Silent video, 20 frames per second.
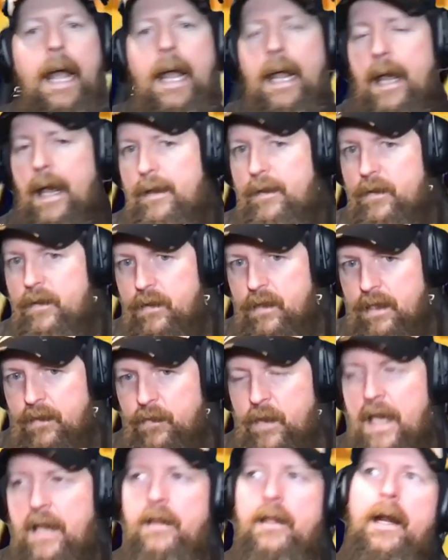I, I,
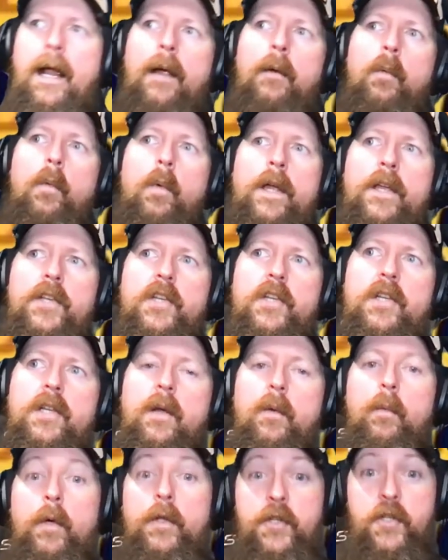the thing that I
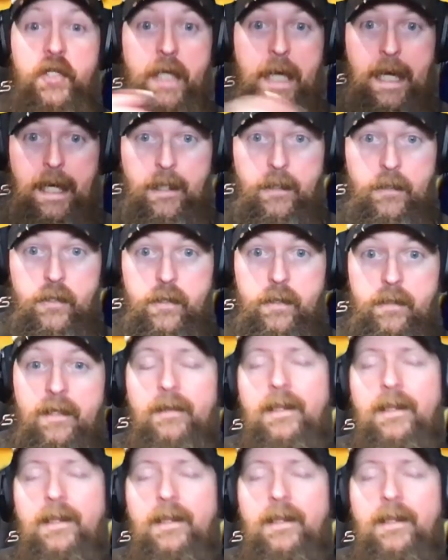wish would change,